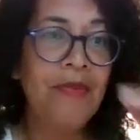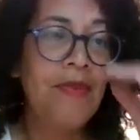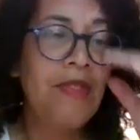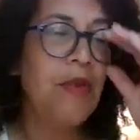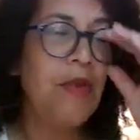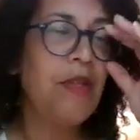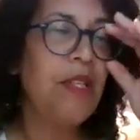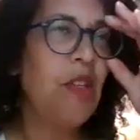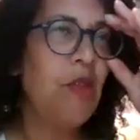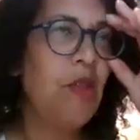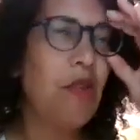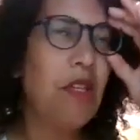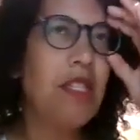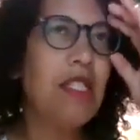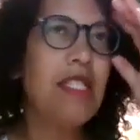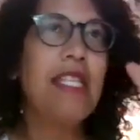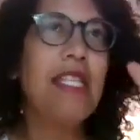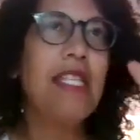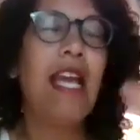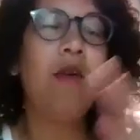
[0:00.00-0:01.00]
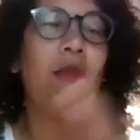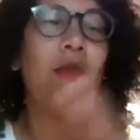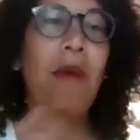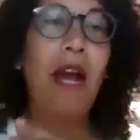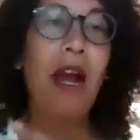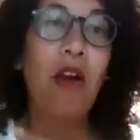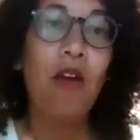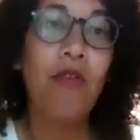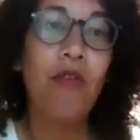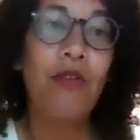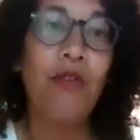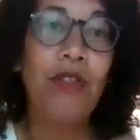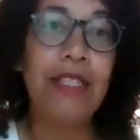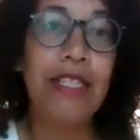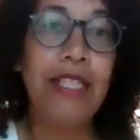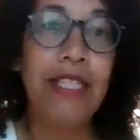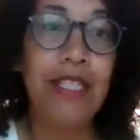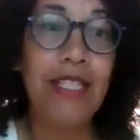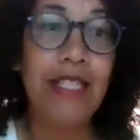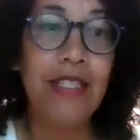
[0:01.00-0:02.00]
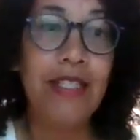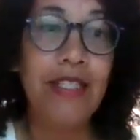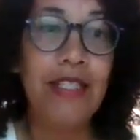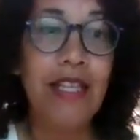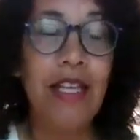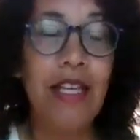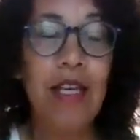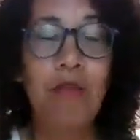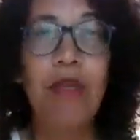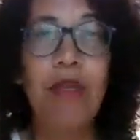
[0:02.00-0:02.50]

So you can see how powerful it is,